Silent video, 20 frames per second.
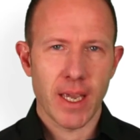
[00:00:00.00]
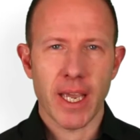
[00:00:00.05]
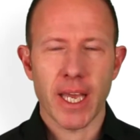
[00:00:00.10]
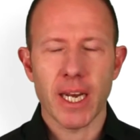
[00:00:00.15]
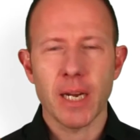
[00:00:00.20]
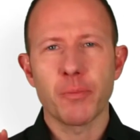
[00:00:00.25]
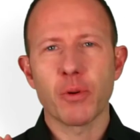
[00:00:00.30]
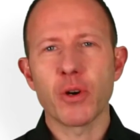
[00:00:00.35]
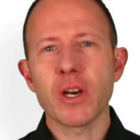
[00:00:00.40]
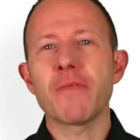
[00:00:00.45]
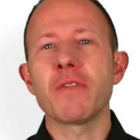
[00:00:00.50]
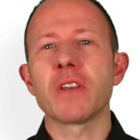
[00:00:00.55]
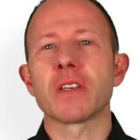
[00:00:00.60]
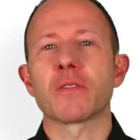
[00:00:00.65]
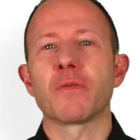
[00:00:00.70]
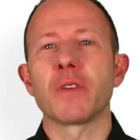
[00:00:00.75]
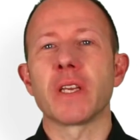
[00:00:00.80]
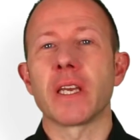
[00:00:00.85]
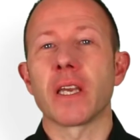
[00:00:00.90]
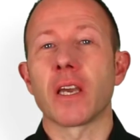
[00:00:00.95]
In a
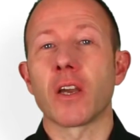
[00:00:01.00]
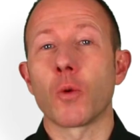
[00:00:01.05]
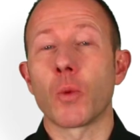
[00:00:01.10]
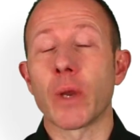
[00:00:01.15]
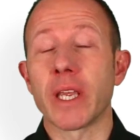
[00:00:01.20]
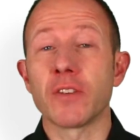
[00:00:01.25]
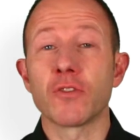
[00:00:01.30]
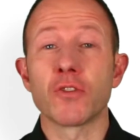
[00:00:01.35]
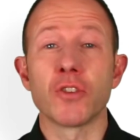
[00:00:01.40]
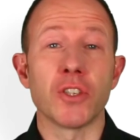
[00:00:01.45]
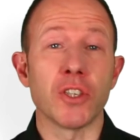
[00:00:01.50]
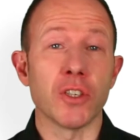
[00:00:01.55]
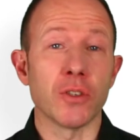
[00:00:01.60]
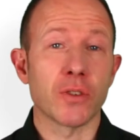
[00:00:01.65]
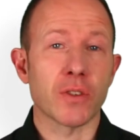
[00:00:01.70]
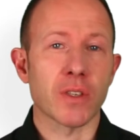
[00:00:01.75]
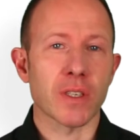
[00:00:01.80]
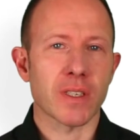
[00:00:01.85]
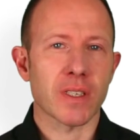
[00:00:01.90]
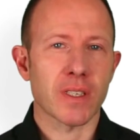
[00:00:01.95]
previous video, we
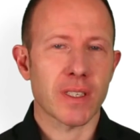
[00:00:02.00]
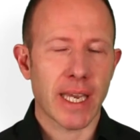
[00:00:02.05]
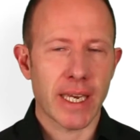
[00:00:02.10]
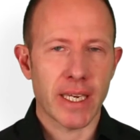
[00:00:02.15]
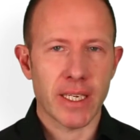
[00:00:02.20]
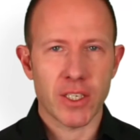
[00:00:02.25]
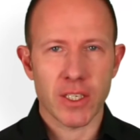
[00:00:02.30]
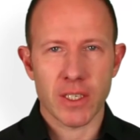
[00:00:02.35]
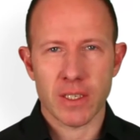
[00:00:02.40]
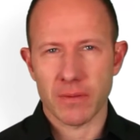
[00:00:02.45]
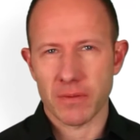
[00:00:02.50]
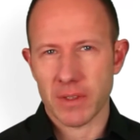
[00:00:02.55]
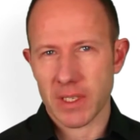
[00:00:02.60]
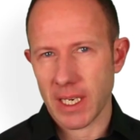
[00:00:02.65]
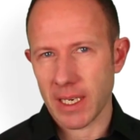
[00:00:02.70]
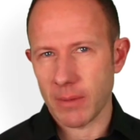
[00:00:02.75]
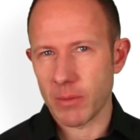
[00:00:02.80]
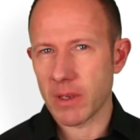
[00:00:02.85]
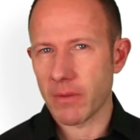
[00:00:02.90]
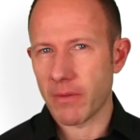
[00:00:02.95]
introduced the stages of team